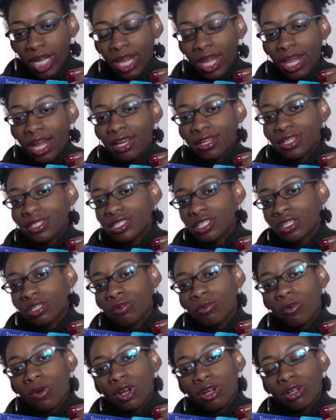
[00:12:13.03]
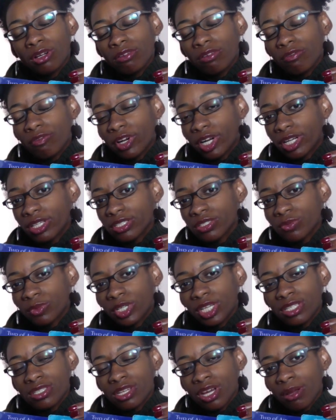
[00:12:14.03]
And then Ten of Water in reverse,
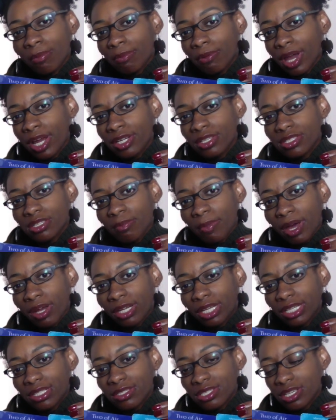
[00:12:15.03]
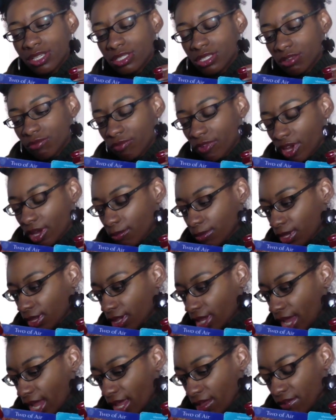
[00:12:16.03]
when it's upright, it's about a contented family
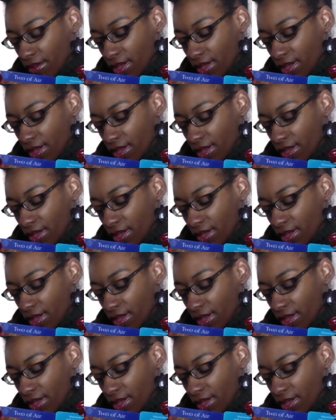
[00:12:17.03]
life.